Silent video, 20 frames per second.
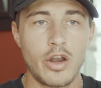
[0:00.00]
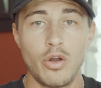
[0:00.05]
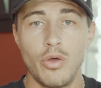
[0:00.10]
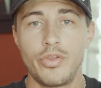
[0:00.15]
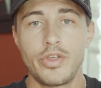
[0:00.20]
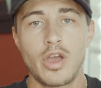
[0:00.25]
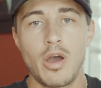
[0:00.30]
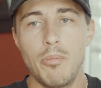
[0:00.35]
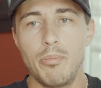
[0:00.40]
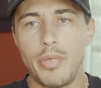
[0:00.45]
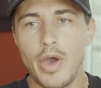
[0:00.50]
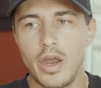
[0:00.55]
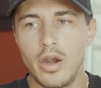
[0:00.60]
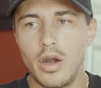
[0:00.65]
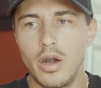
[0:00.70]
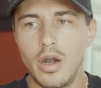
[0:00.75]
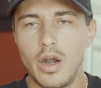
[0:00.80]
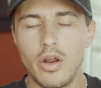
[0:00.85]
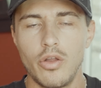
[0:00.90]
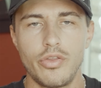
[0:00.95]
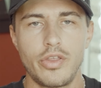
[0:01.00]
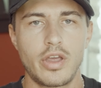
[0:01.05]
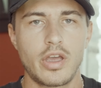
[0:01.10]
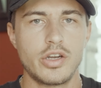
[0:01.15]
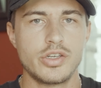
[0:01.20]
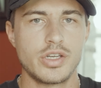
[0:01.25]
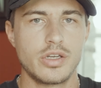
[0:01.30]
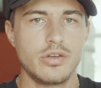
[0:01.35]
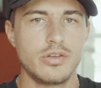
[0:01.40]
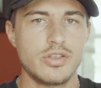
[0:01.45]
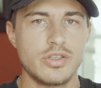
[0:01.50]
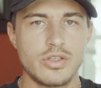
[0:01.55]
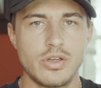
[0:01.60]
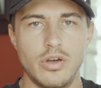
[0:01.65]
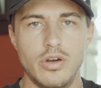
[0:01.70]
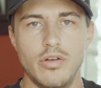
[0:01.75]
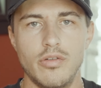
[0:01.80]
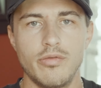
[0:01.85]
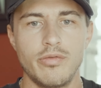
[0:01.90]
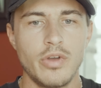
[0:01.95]
I don't think I'm better. I don't think I should
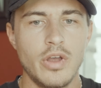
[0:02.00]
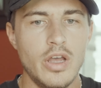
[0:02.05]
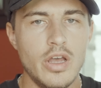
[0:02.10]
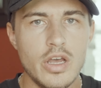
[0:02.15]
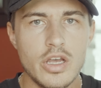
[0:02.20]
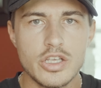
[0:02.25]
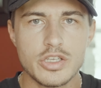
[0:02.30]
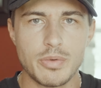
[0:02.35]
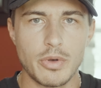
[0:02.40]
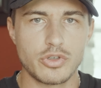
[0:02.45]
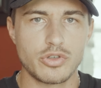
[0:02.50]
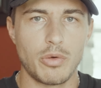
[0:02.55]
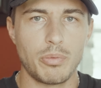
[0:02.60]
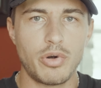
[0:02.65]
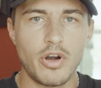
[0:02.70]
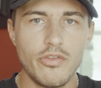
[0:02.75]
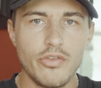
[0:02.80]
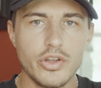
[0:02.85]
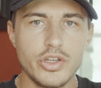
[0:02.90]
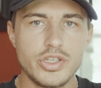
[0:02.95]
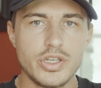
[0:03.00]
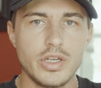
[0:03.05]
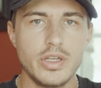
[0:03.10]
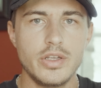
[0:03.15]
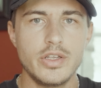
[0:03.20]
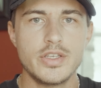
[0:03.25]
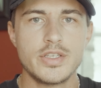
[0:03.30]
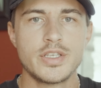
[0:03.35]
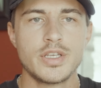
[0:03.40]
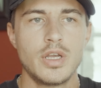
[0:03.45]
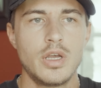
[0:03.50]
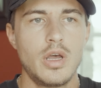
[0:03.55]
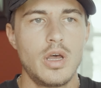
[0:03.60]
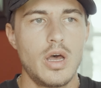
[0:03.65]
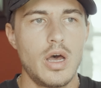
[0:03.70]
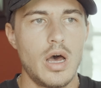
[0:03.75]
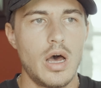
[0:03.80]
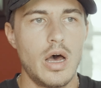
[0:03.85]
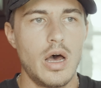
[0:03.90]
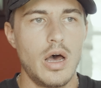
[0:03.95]
deserve special privileges
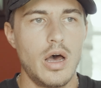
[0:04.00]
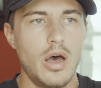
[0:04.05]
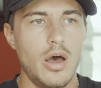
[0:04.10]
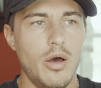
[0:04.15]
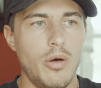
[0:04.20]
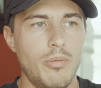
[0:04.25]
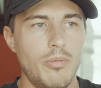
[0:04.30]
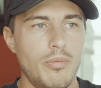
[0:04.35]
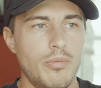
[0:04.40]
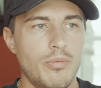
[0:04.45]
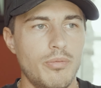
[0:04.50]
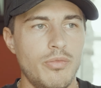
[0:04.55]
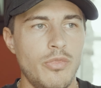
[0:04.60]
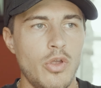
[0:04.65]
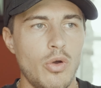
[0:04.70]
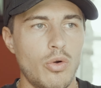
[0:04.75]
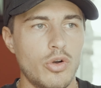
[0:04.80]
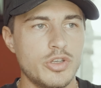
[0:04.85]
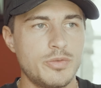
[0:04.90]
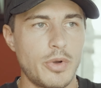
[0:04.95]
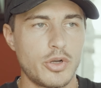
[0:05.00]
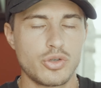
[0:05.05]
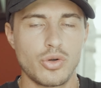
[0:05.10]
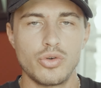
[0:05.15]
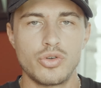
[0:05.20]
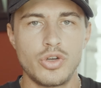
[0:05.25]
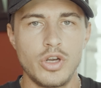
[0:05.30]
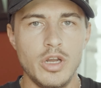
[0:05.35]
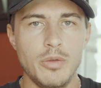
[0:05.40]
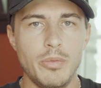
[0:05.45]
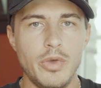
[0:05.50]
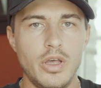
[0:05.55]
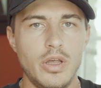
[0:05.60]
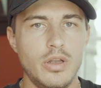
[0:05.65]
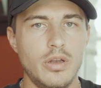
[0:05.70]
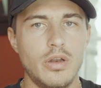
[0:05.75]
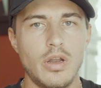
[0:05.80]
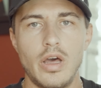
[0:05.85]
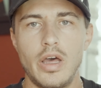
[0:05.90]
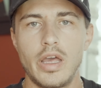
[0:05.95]
or special
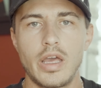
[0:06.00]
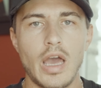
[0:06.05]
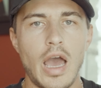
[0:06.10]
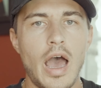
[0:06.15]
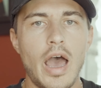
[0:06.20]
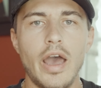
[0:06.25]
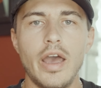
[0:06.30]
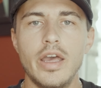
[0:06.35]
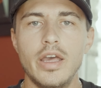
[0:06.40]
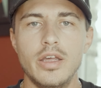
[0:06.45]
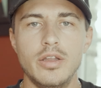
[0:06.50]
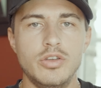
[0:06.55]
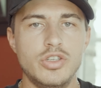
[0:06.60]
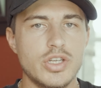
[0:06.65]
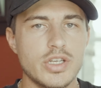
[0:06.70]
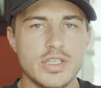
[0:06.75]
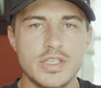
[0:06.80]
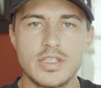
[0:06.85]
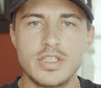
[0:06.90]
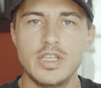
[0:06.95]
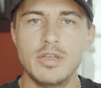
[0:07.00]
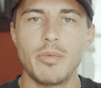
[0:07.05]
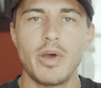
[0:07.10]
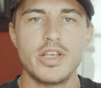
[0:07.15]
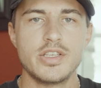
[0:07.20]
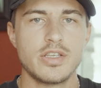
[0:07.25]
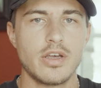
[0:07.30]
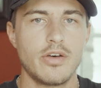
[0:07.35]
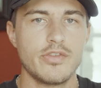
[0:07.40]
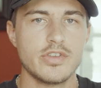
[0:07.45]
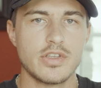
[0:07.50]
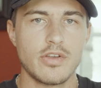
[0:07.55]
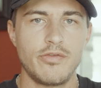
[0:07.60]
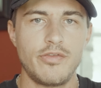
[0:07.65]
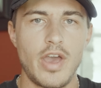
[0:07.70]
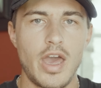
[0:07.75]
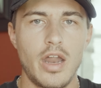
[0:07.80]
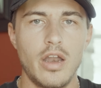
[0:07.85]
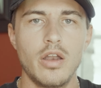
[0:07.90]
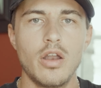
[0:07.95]
treatment. I just see myself as a
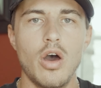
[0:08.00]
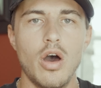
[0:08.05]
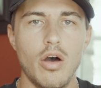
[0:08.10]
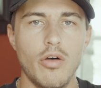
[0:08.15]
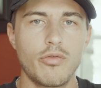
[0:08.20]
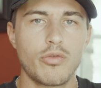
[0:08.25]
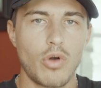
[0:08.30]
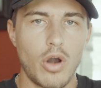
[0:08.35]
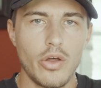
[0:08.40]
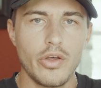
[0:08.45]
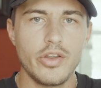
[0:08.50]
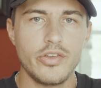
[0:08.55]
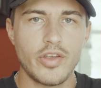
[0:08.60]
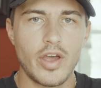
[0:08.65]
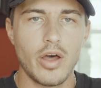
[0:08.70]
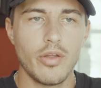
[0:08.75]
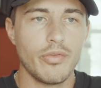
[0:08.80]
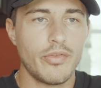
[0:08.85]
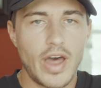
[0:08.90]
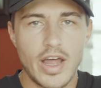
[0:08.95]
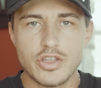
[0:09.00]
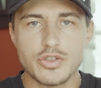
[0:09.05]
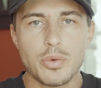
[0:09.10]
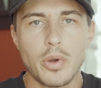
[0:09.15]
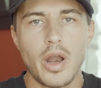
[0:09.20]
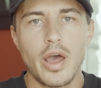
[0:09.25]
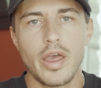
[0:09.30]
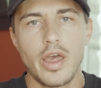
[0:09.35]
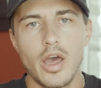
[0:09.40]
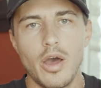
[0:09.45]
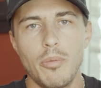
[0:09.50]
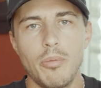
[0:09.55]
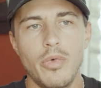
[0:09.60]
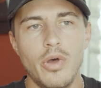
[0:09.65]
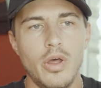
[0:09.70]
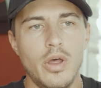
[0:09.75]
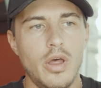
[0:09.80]
fan of Crawley Town. That's what I am.